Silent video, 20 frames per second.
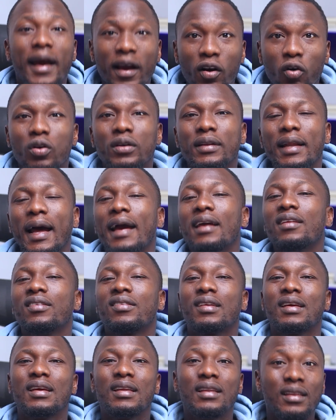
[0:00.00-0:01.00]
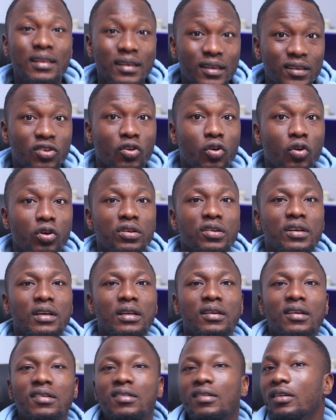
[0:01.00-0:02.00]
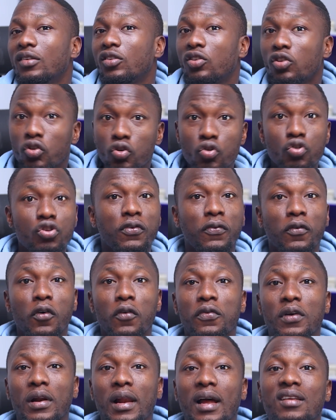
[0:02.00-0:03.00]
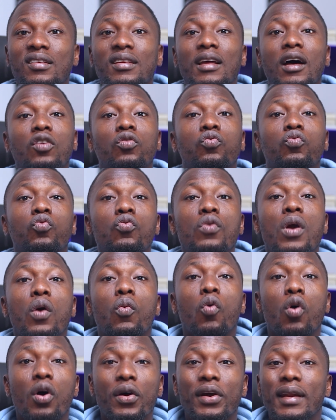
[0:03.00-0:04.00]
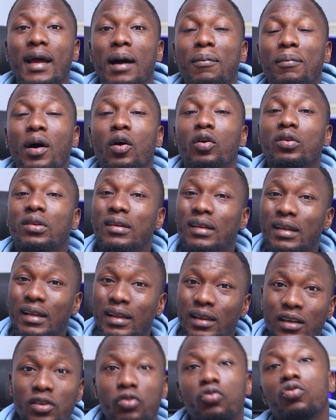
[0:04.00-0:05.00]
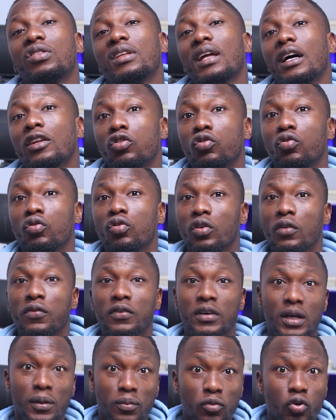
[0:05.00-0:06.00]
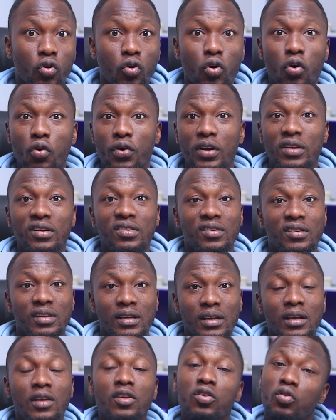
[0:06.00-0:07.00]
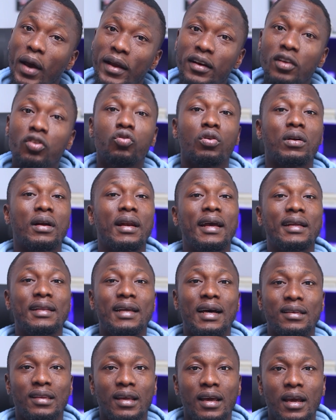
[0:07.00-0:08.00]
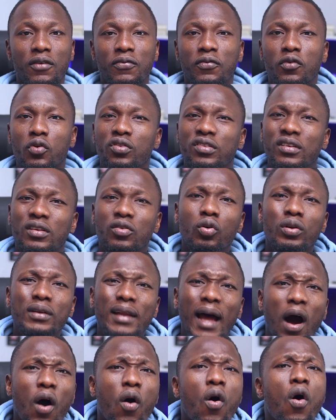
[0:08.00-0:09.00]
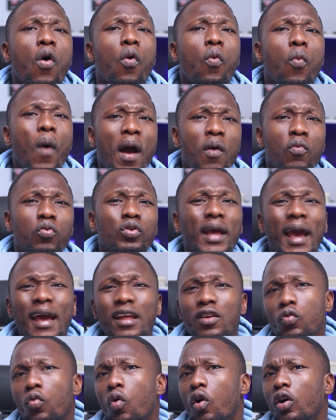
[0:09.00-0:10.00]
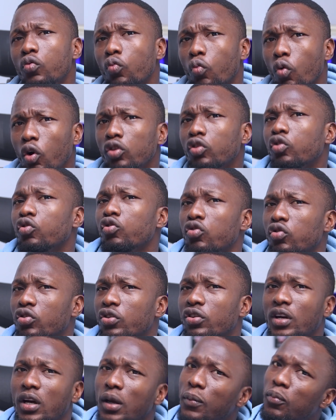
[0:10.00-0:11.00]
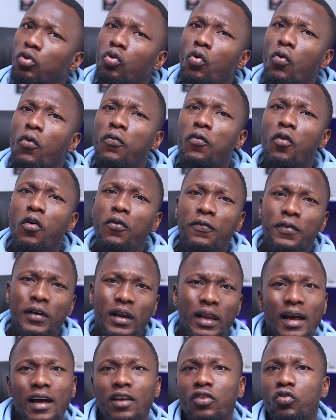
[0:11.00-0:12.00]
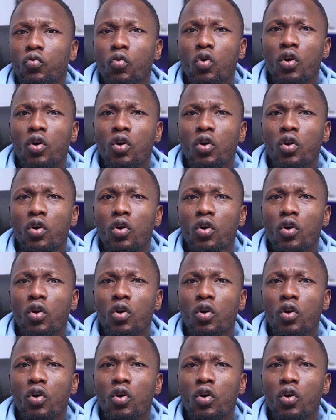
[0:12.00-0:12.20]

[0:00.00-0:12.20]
recognized in this country. This is huge for freelancers who were worried about the legal status of cryptocurrency. So I need to clear that air first. So now, why would anyone want to use crypto for freelance